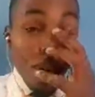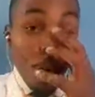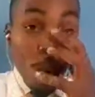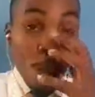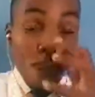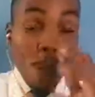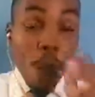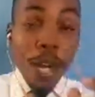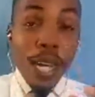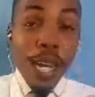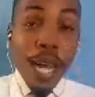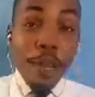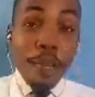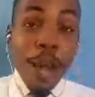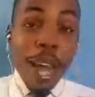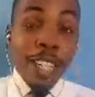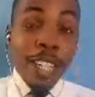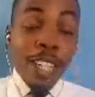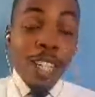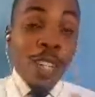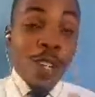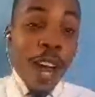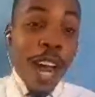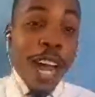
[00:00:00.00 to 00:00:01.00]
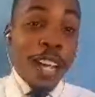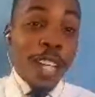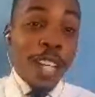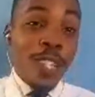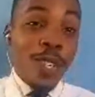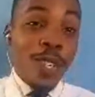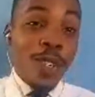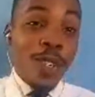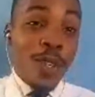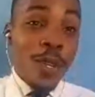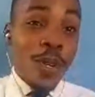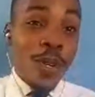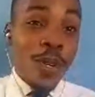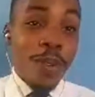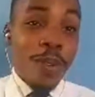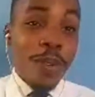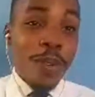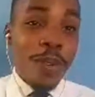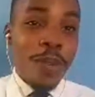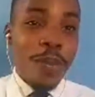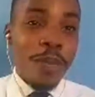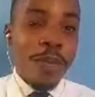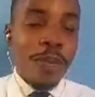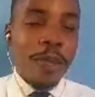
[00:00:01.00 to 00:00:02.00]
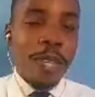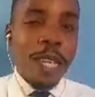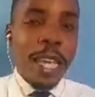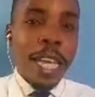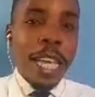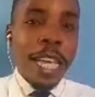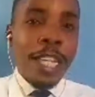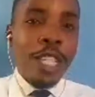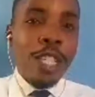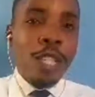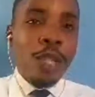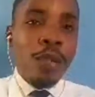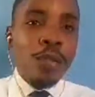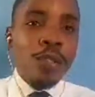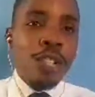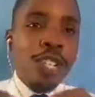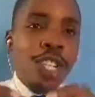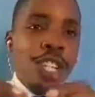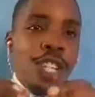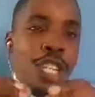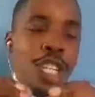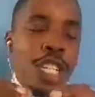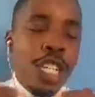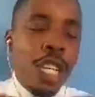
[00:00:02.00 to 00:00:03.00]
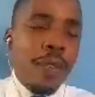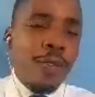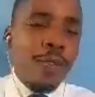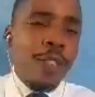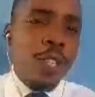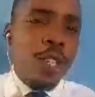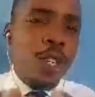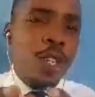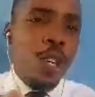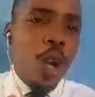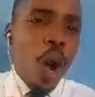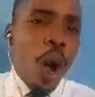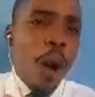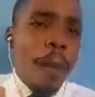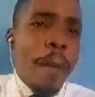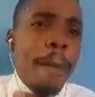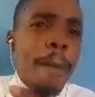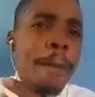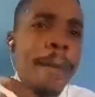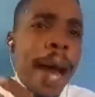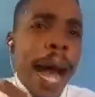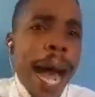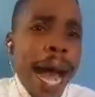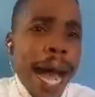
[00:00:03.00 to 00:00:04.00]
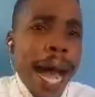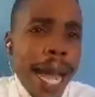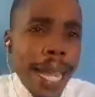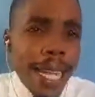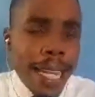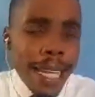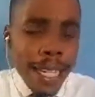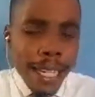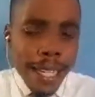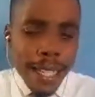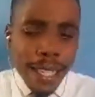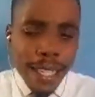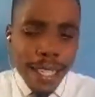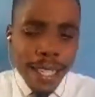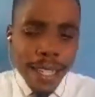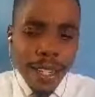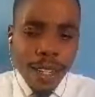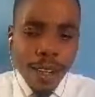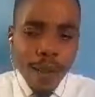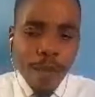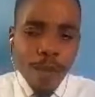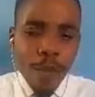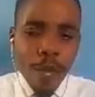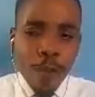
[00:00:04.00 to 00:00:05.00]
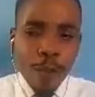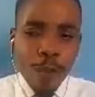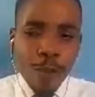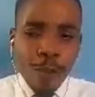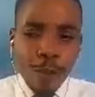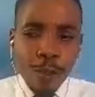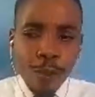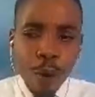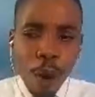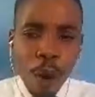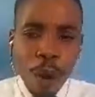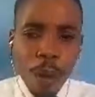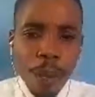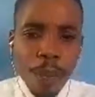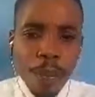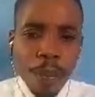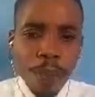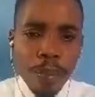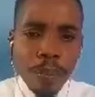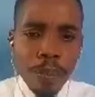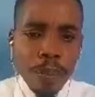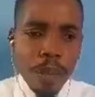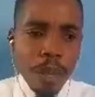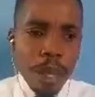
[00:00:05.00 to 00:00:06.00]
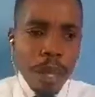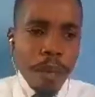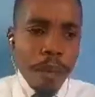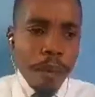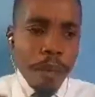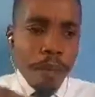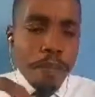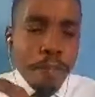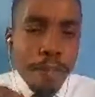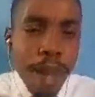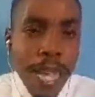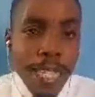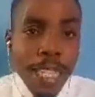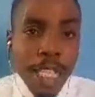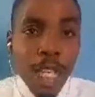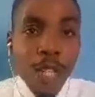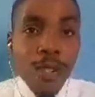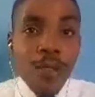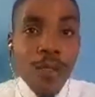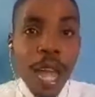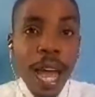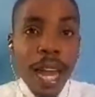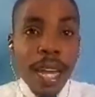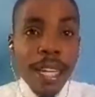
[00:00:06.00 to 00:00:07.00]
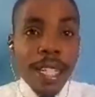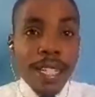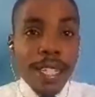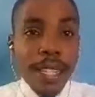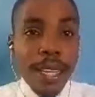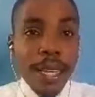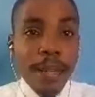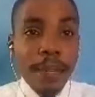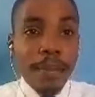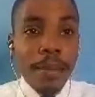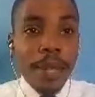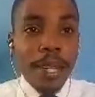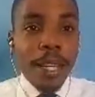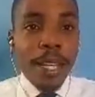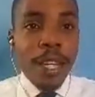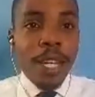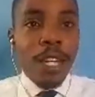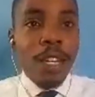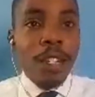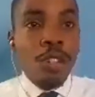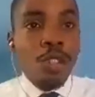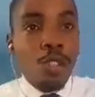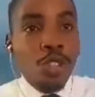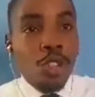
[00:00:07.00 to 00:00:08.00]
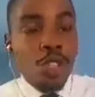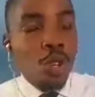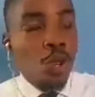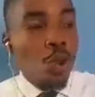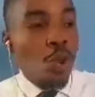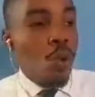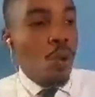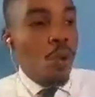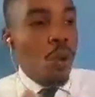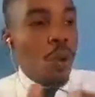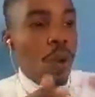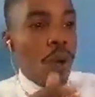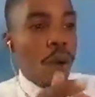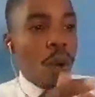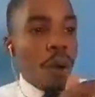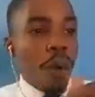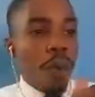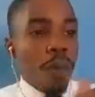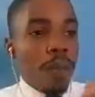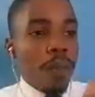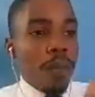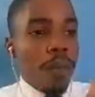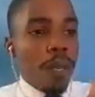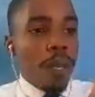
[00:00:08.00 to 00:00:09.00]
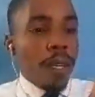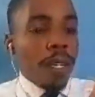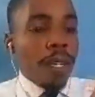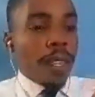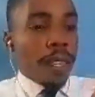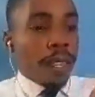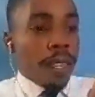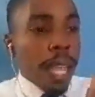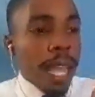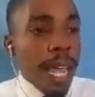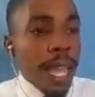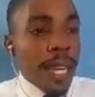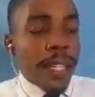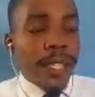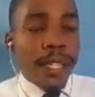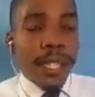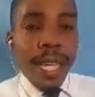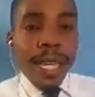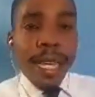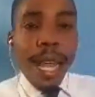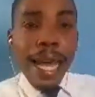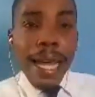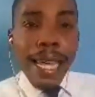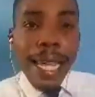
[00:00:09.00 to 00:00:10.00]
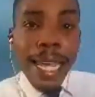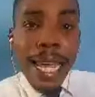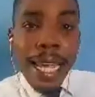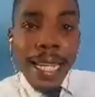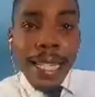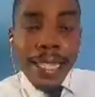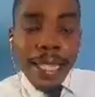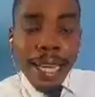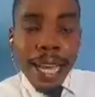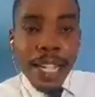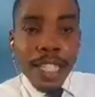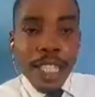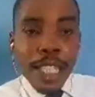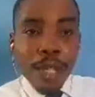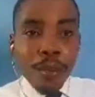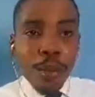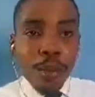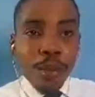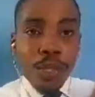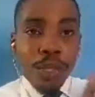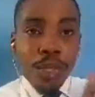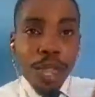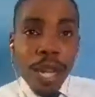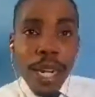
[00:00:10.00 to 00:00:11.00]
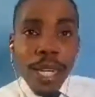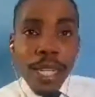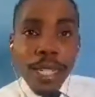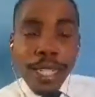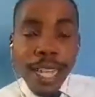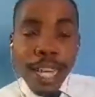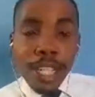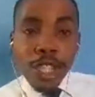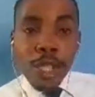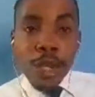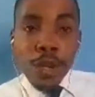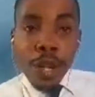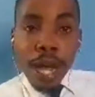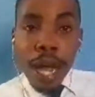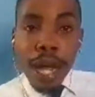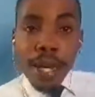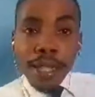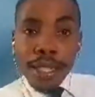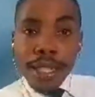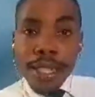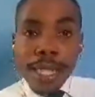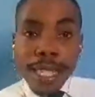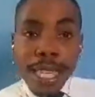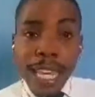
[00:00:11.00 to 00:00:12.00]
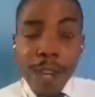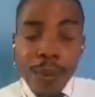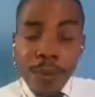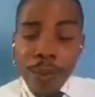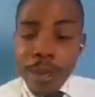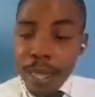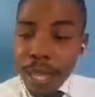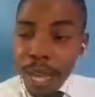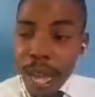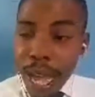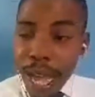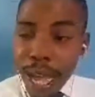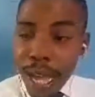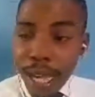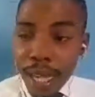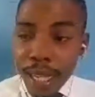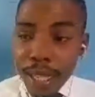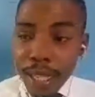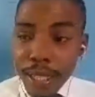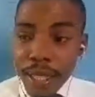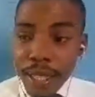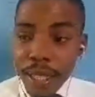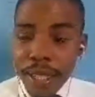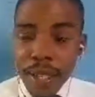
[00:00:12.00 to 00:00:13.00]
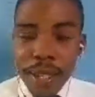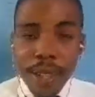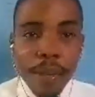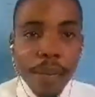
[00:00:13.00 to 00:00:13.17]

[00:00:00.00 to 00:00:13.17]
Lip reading: What I'm trying to do is to shift your minds from materialism to things that are intangible, things that you can't see with the eyes.